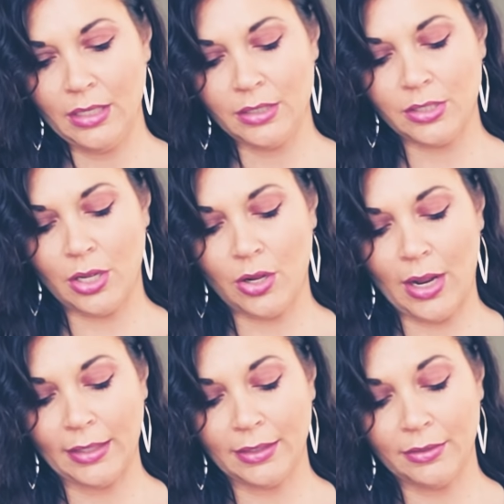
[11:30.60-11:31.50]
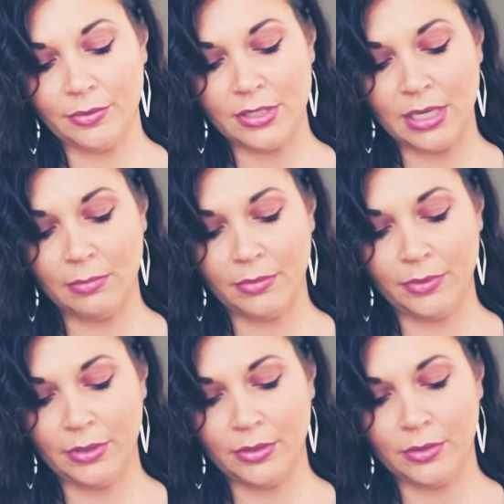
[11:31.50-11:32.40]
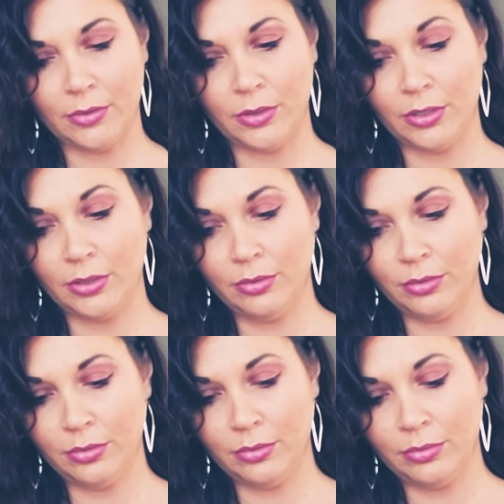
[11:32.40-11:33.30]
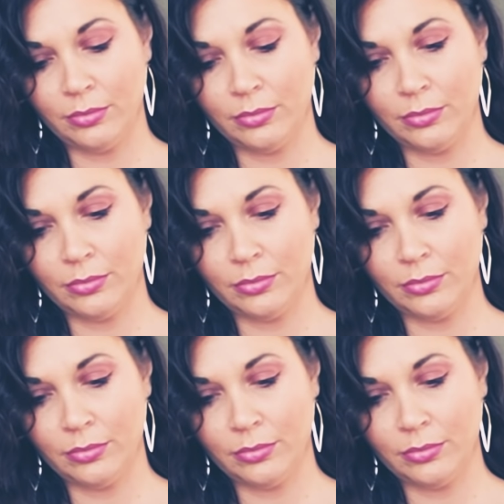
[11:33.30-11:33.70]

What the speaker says: So, I think for some of you, you